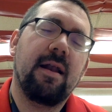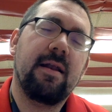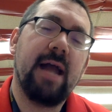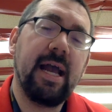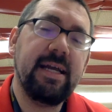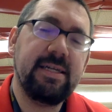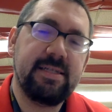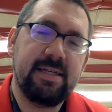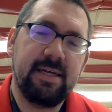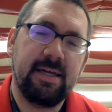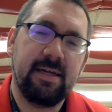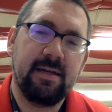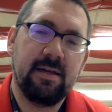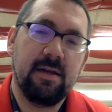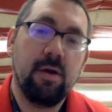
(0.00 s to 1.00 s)

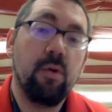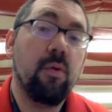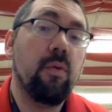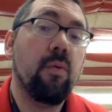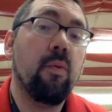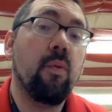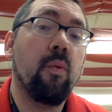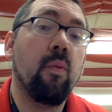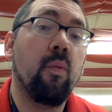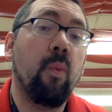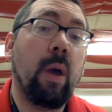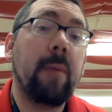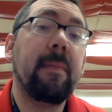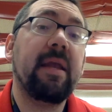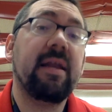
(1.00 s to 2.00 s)
19,
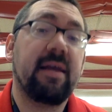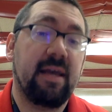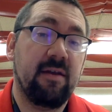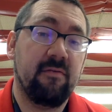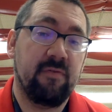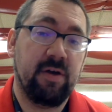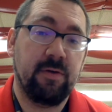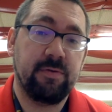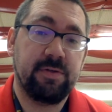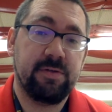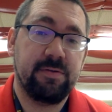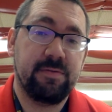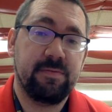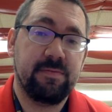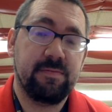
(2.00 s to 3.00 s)
women can vote.
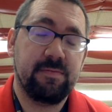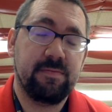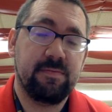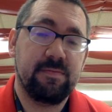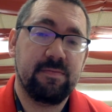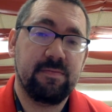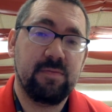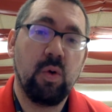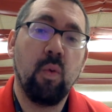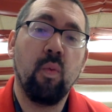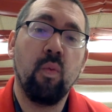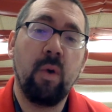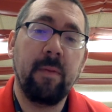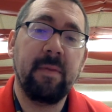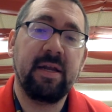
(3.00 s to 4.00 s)

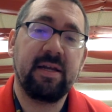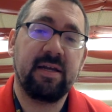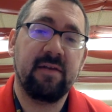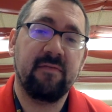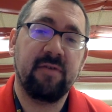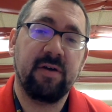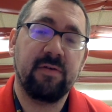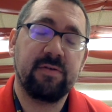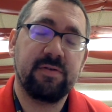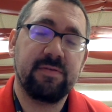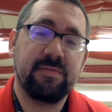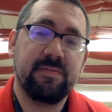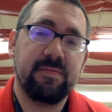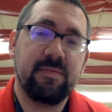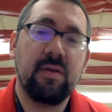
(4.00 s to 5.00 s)
Women can vote.
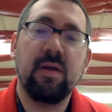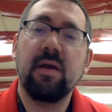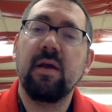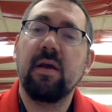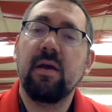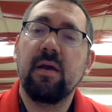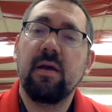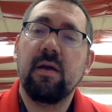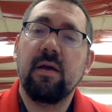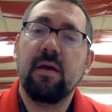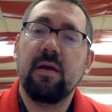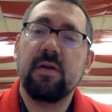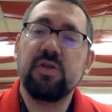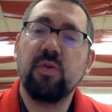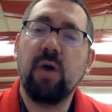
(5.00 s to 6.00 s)

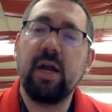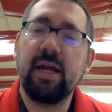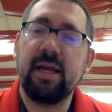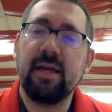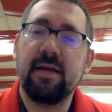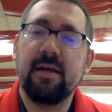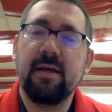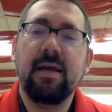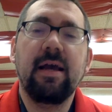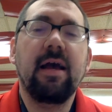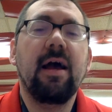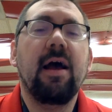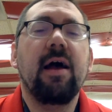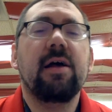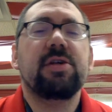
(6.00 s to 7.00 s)
20,
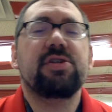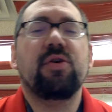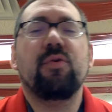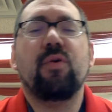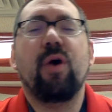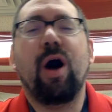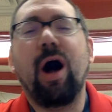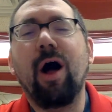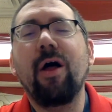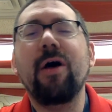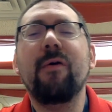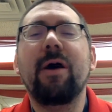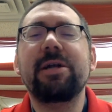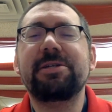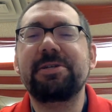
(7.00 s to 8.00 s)
so all
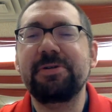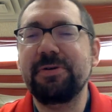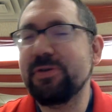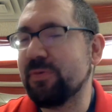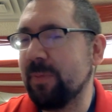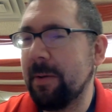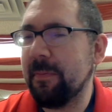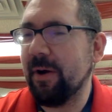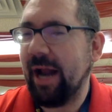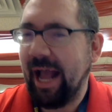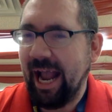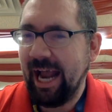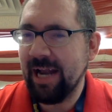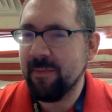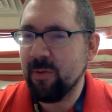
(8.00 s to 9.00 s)
I want you to do is remember an
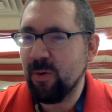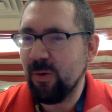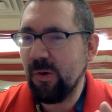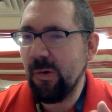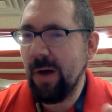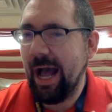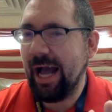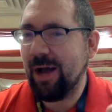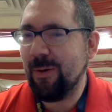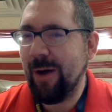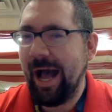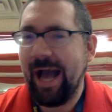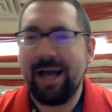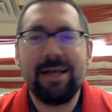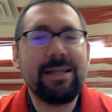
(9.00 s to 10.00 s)
animal. Quack,
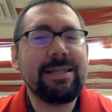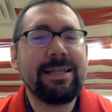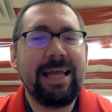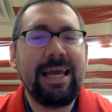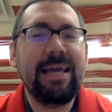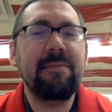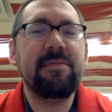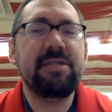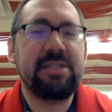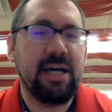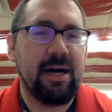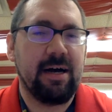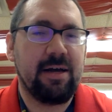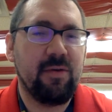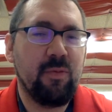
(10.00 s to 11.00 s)
quack. Lame
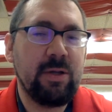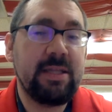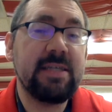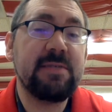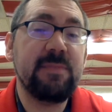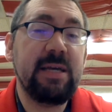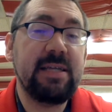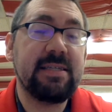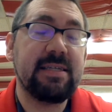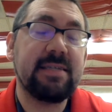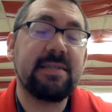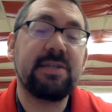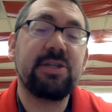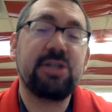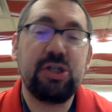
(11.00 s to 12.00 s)
duck. What this means
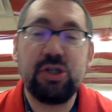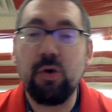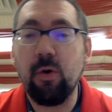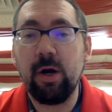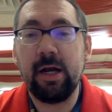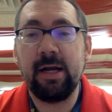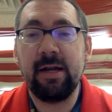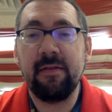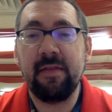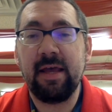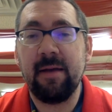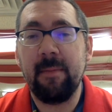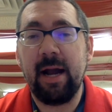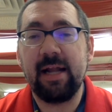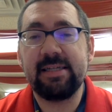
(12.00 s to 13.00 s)
is it's shortened
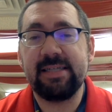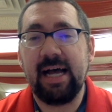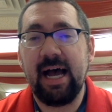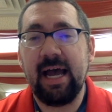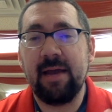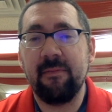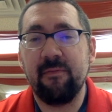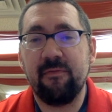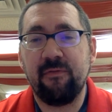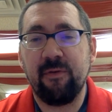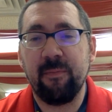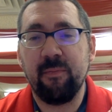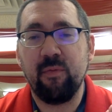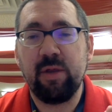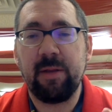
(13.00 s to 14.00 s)
the amount of time
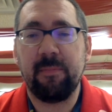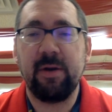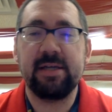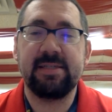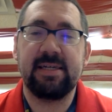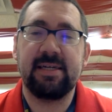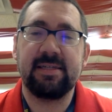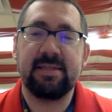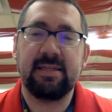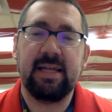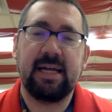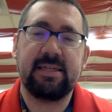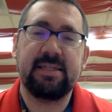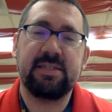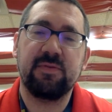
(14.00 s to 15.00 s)
from when the president is
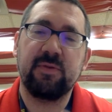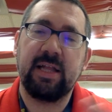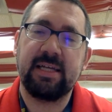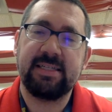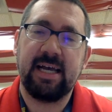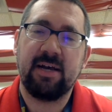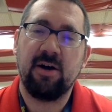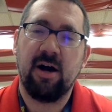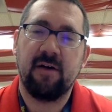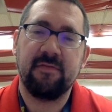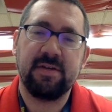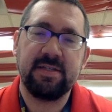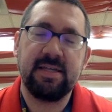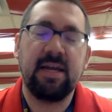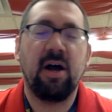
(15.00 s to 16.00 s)
elected to when they take
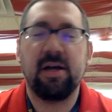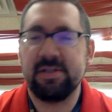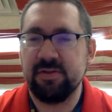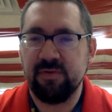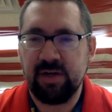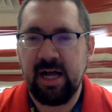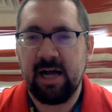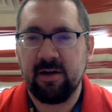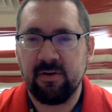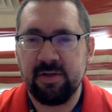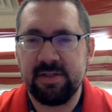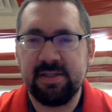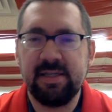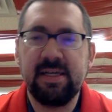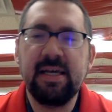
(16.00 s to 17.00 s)
office, and also
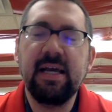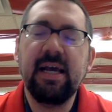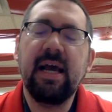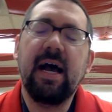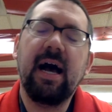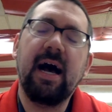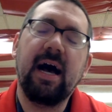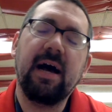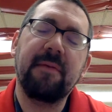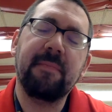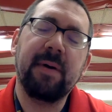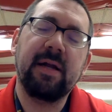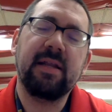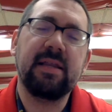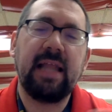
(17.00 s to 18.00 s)
Congress.
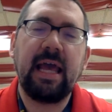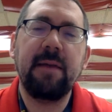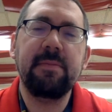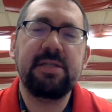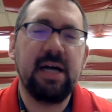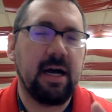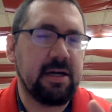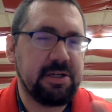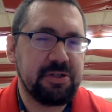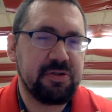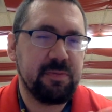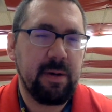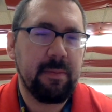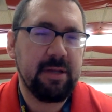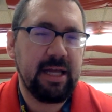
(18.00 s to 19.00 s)
But lame duck.
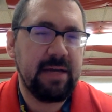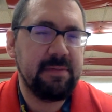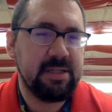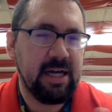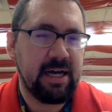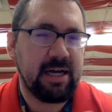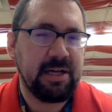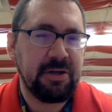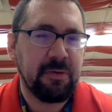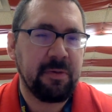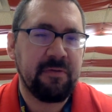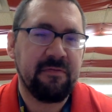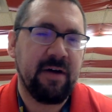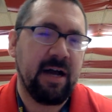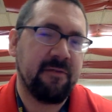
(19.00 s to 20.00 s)
Just remember lame duck and you'll
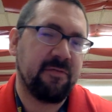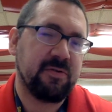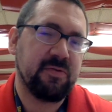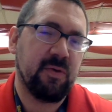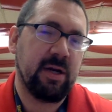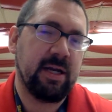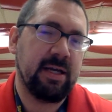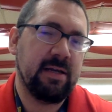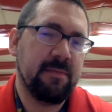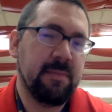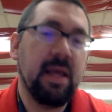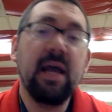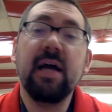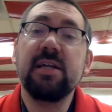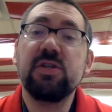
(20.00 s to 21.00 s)
be fine for 20.
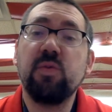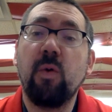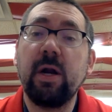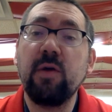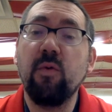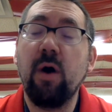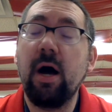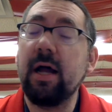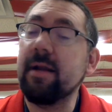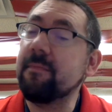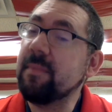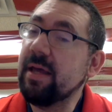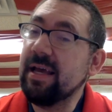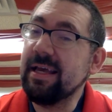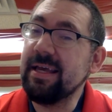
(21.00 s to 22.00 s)
21,
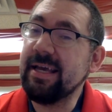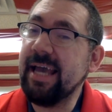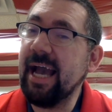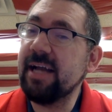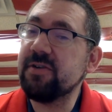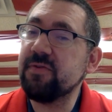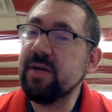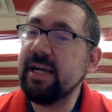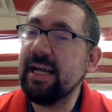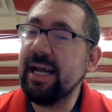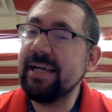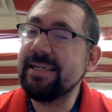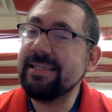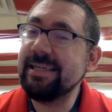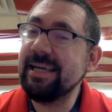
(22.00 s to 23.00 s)
you can't drink at
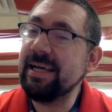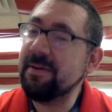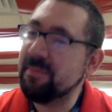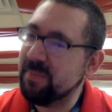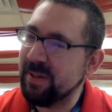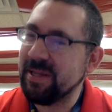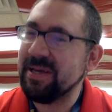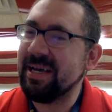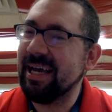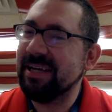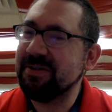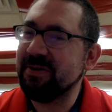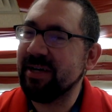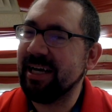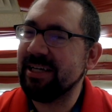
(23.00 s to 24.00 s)
18, but you
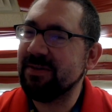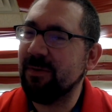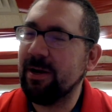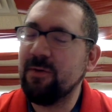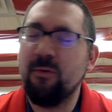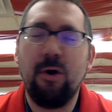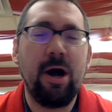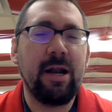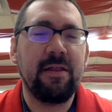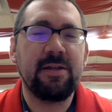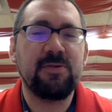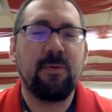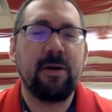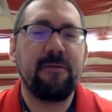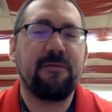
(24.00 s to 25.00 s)
can drink at 21. And
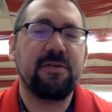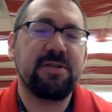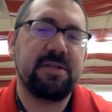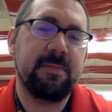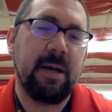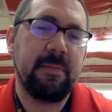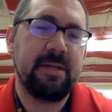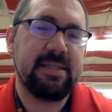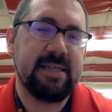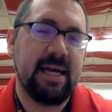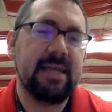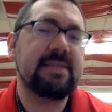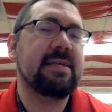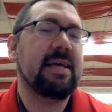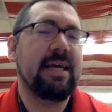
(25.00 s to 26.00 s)
the 21st Amendment
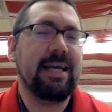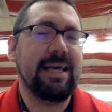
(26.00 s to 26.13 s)
says,